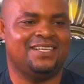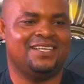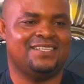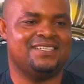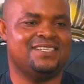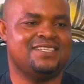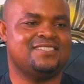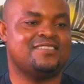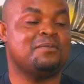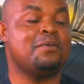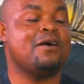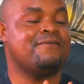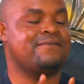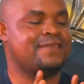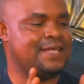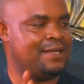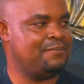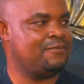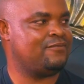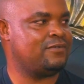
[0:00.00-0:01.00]
some of
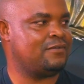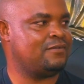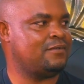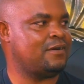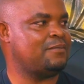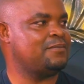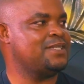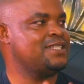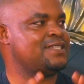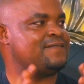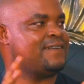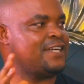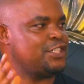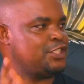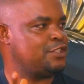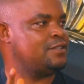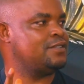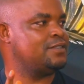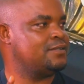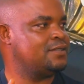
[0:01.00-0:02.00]
them from this
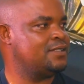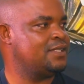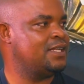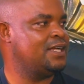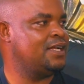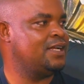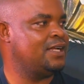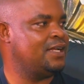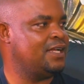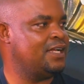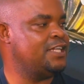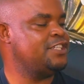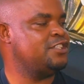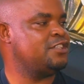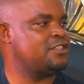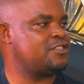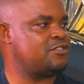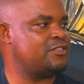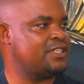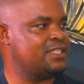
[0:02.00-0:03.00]
fashion industries.